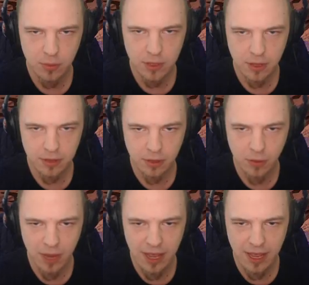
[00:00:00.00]
I threw it
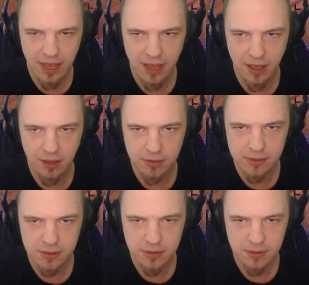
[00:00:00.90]
on the
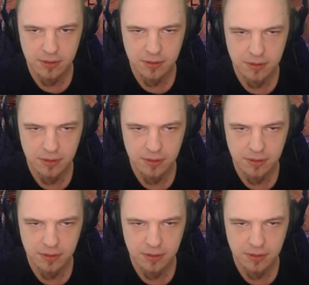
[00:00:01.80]
ground.